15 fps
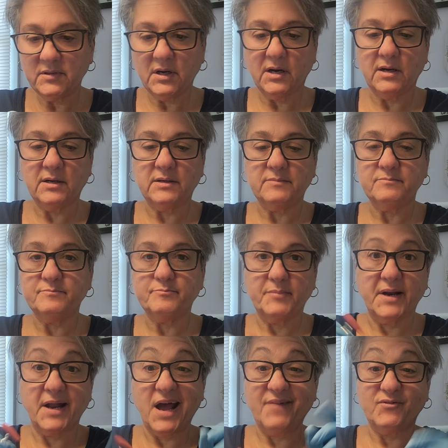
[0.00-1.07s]

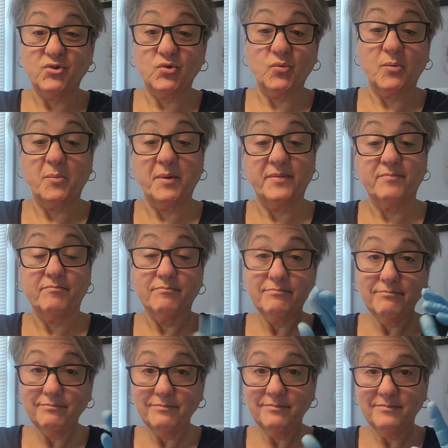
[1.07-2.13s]
But I have to do it with
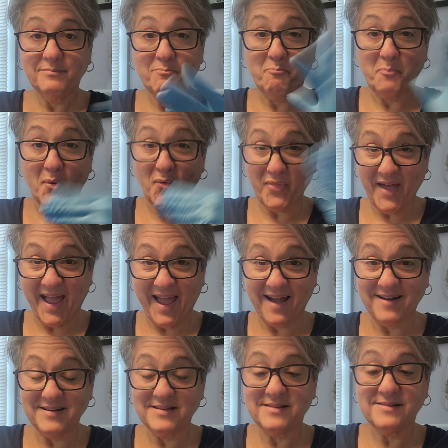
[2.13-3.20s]
both
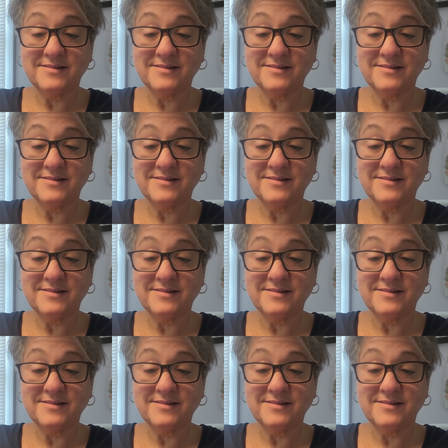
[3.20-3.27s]
hands,